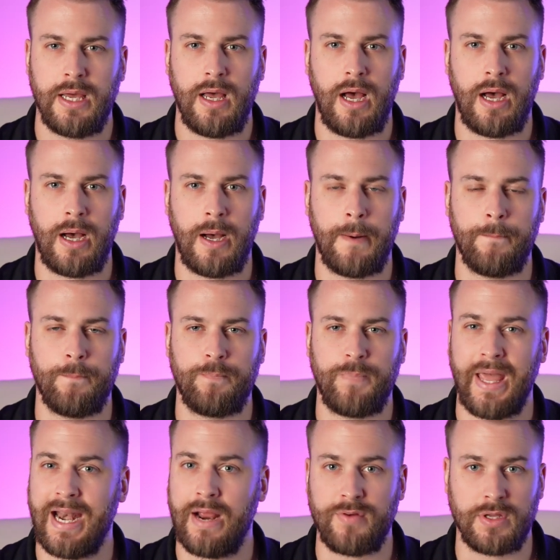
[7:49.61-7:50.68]
and
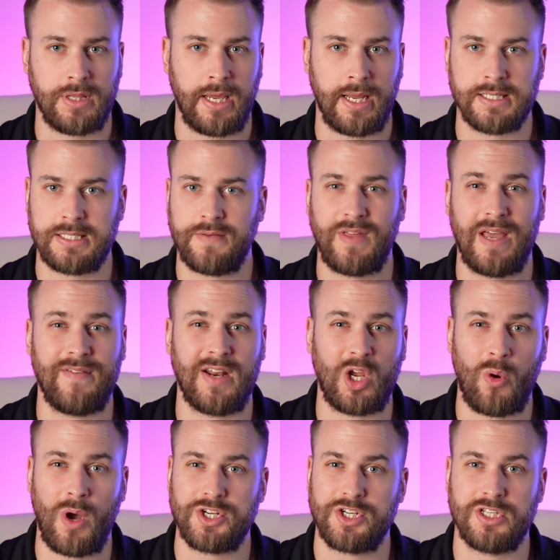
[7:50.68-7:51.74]
everything, and see if they have any
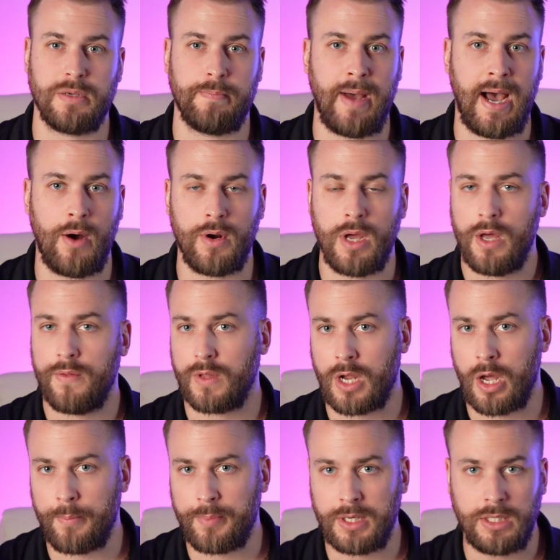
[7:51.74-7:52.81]
questions about the
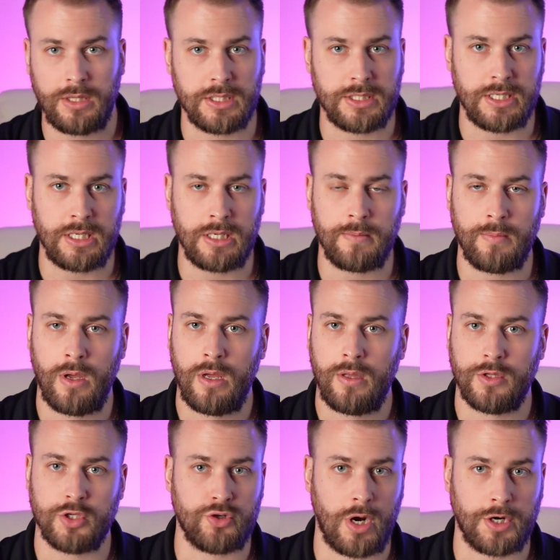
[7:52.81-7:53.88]
company, the team,
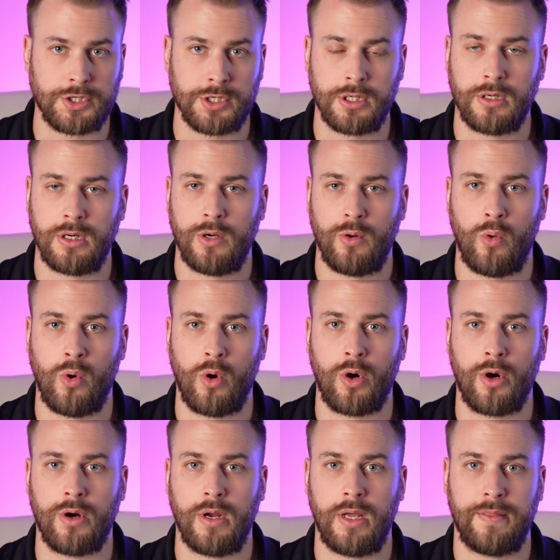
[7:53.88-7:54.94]
the structure,
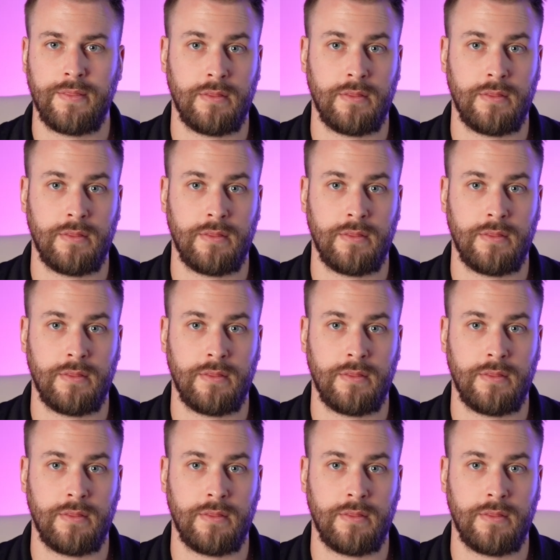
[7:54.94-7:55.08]
or,